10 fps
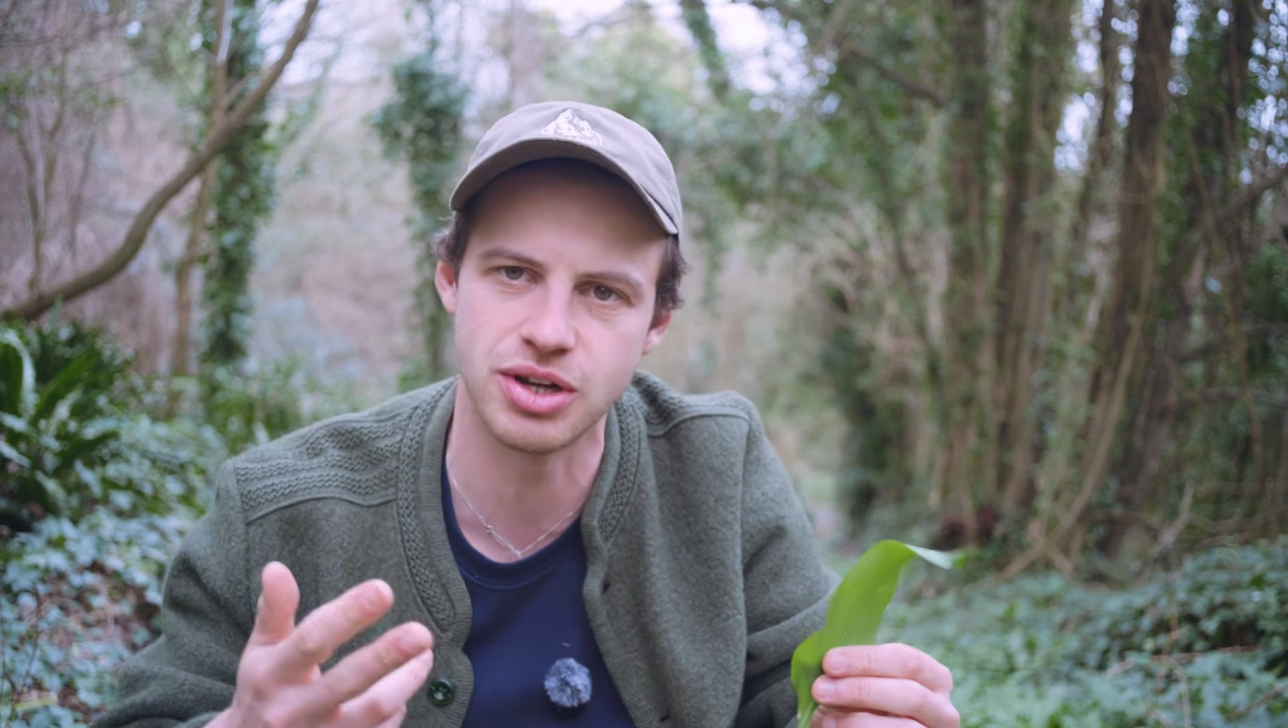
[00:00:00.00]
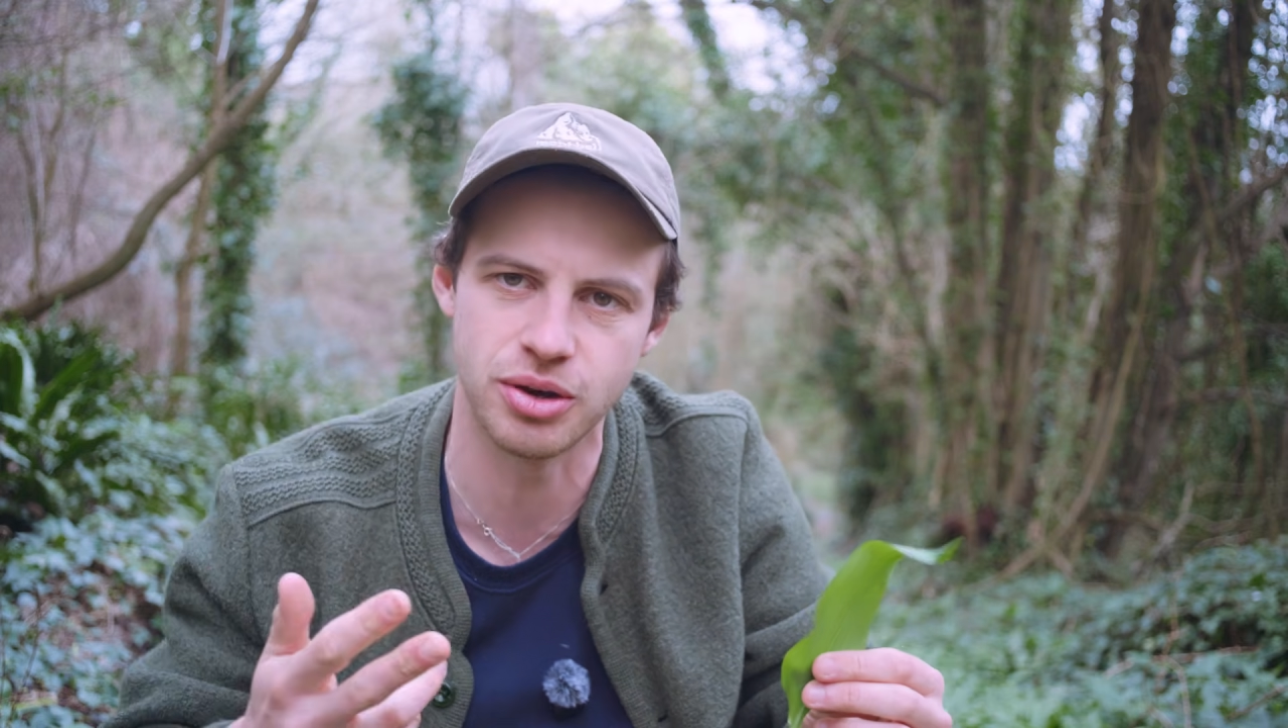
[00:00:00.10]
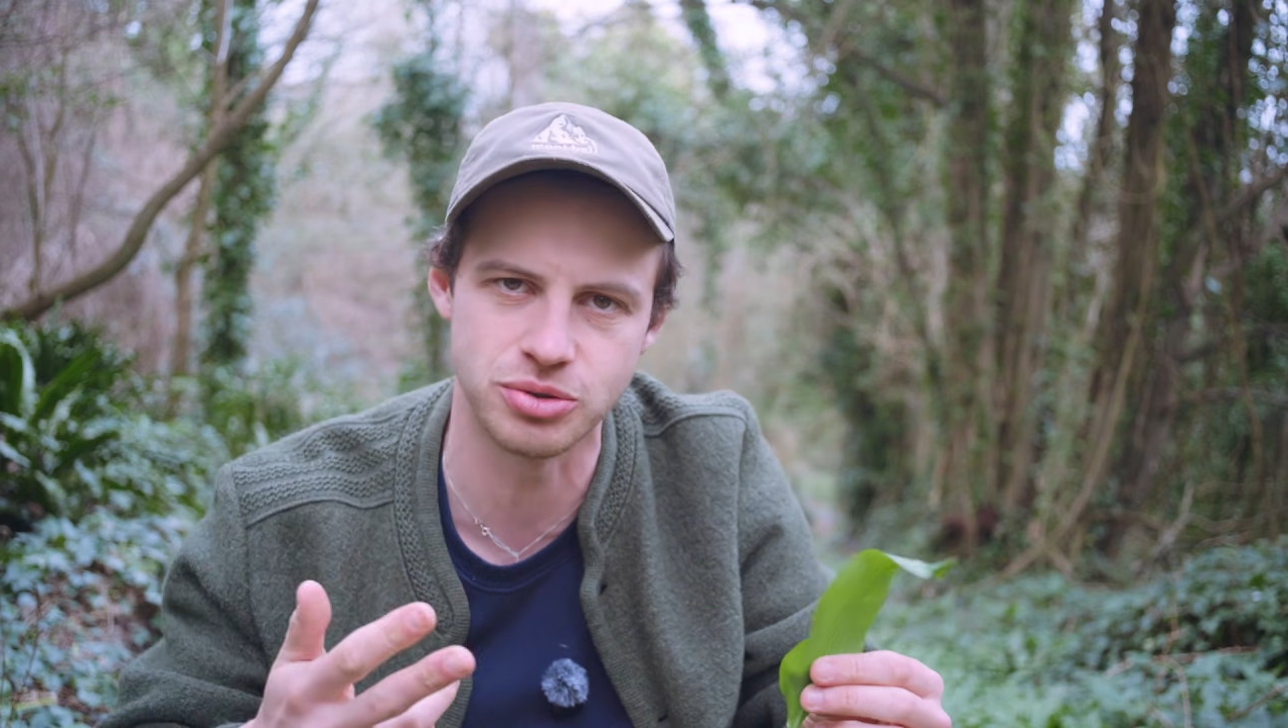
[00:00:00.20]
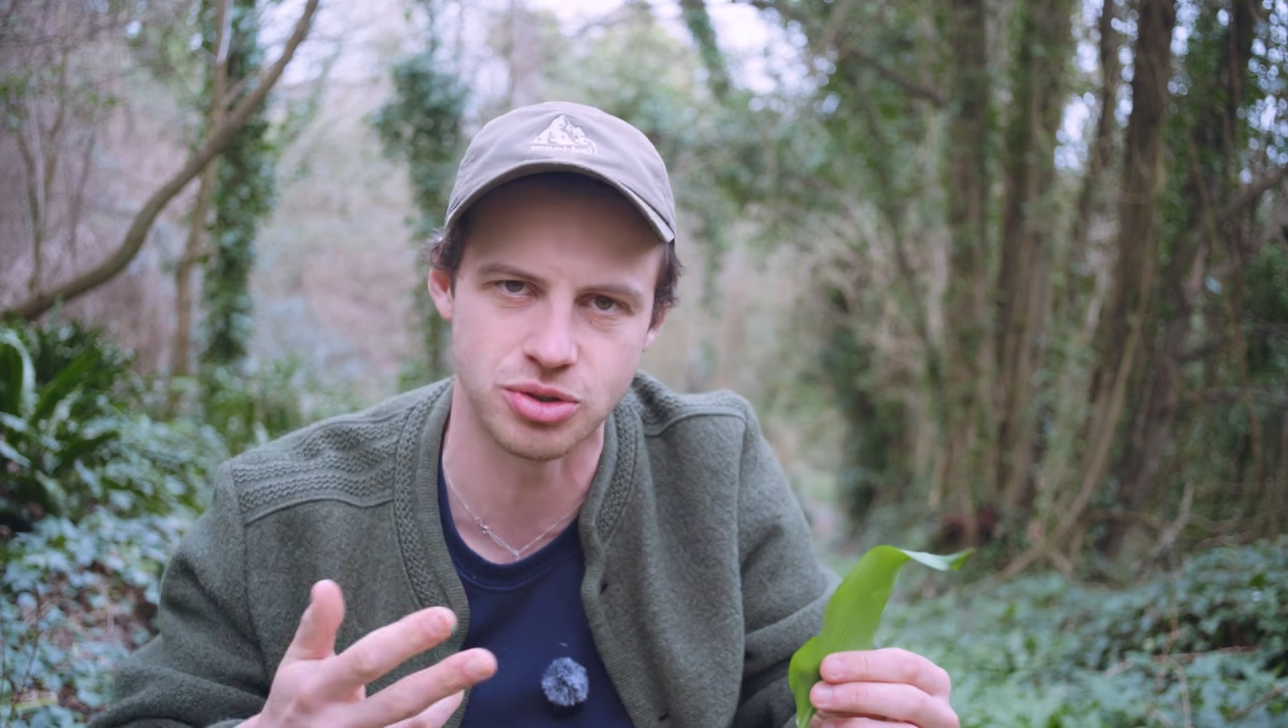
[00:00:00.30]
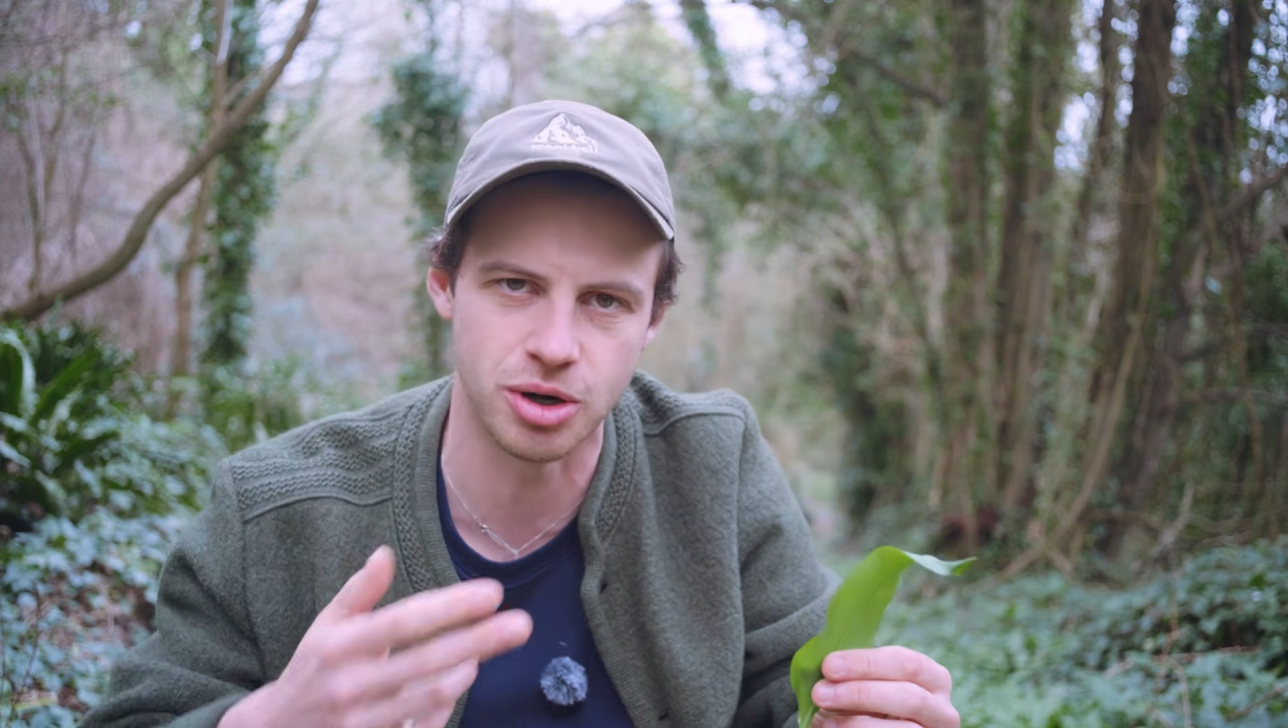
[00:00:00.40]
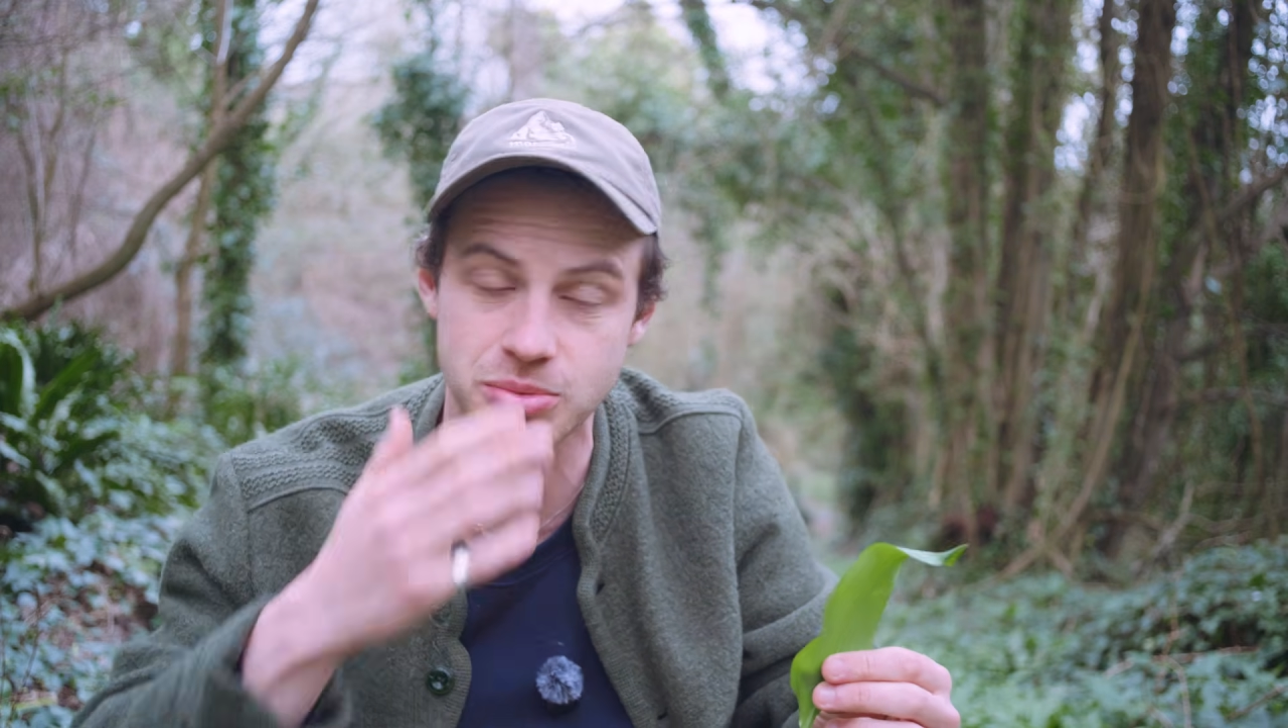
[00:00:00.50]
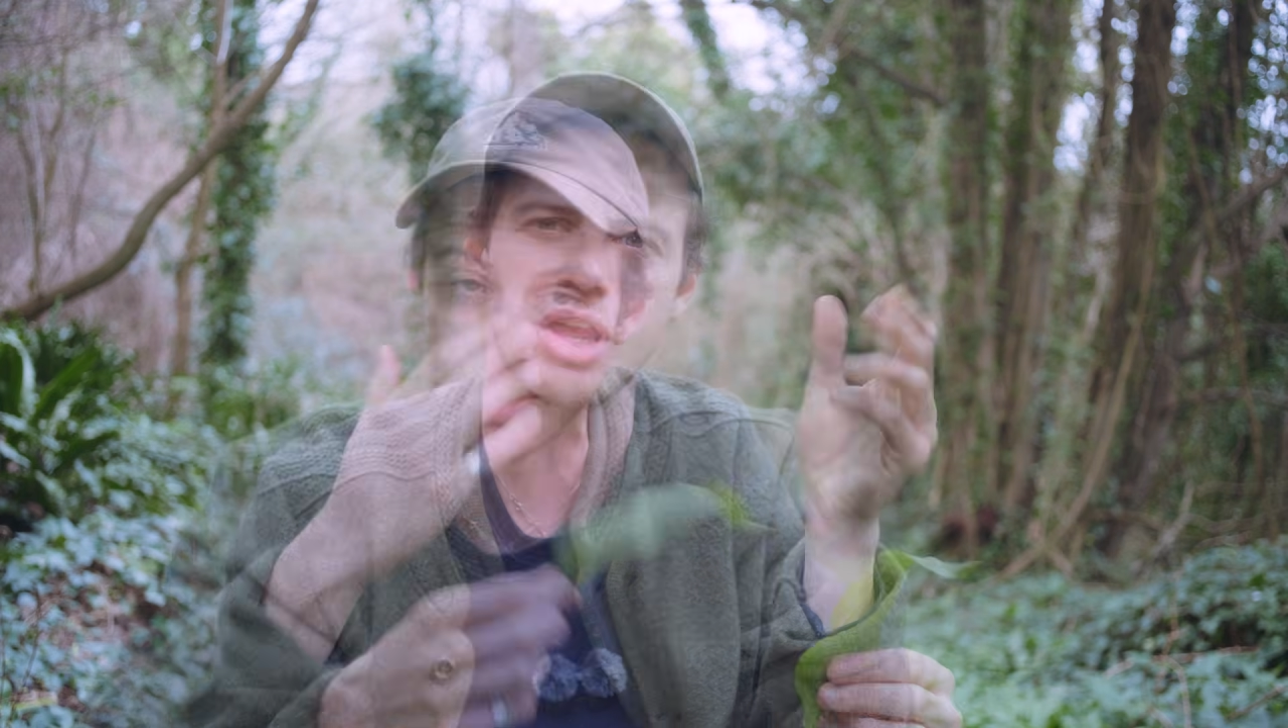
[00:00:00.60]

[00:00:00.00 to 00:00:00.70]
snowdrop.